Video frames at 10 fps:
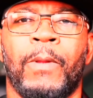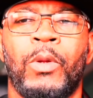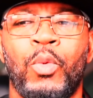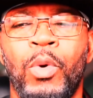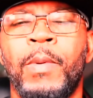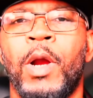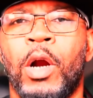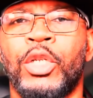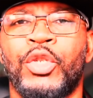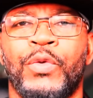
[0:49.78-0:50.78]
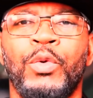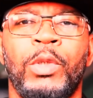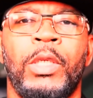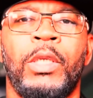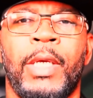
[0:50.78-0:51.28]
women are
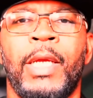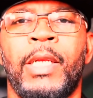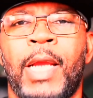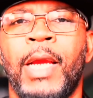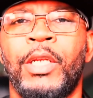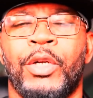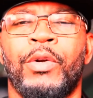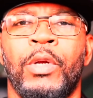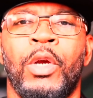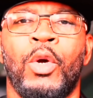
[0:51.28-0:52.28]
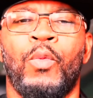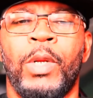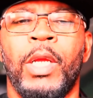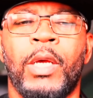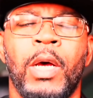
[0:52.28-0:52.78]
truly in danger when
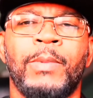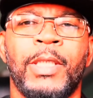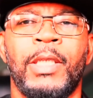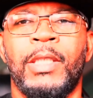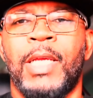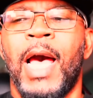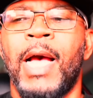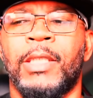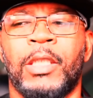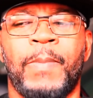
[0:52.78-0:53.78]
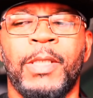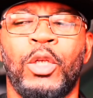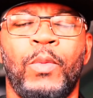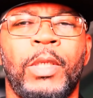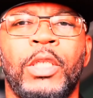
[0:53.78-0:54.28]
it comes to these guys, especially
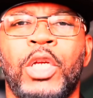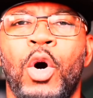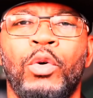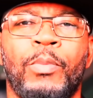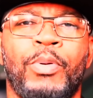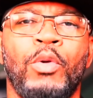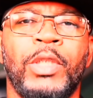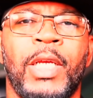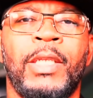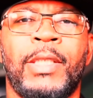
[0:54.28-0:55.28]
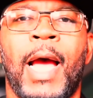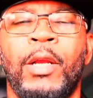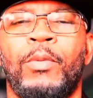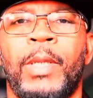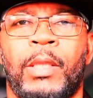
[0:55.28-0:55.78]
with this cold approach
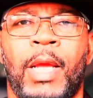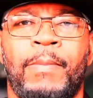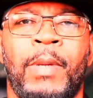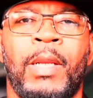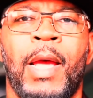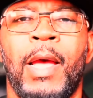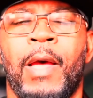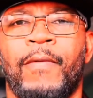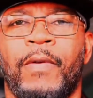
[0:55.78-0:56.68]
entitlement that men have.